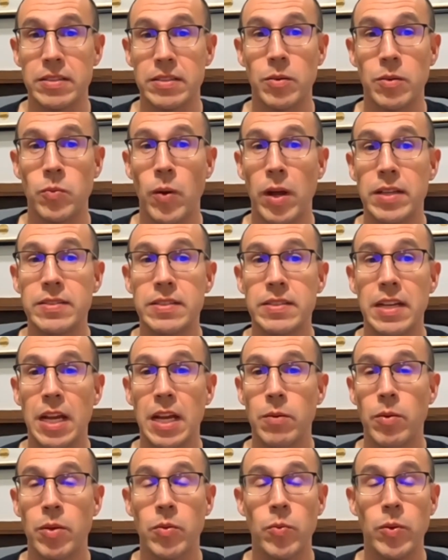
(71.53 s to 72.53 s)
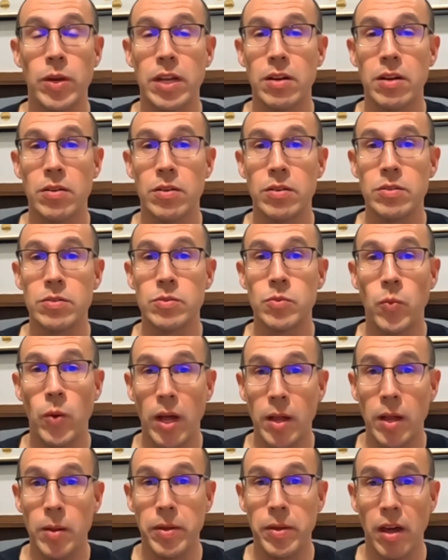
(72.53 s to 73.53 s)
that resonate with readers
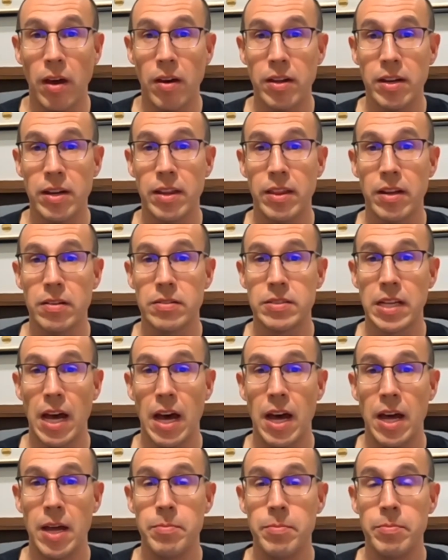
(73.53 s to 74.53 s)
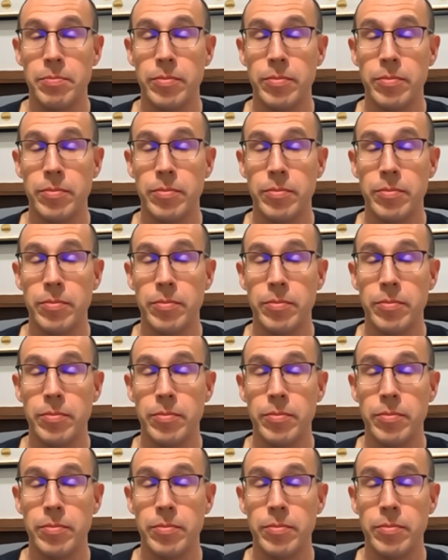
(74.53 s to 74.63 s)
well beyond their time.